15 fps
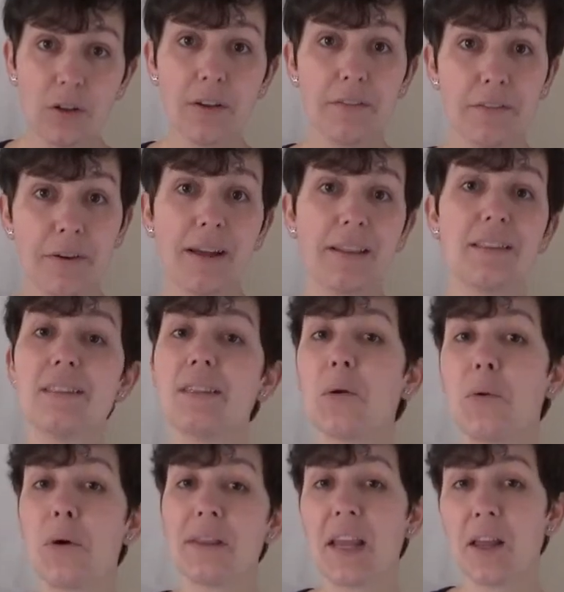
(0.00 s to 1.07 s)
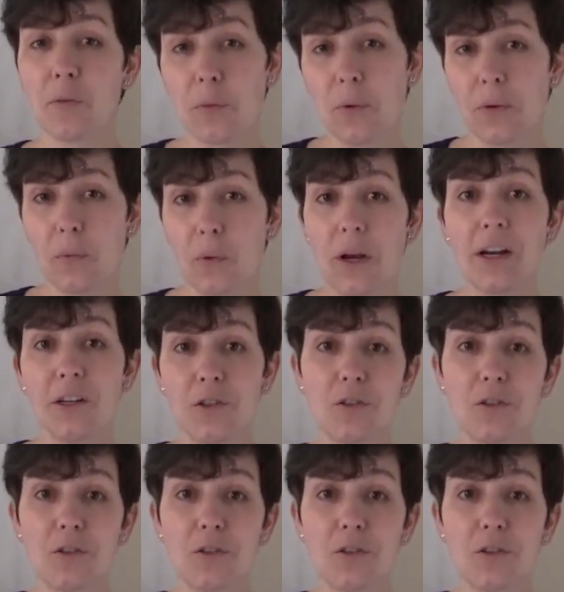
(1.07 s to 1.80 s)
In fact, it's the one that we are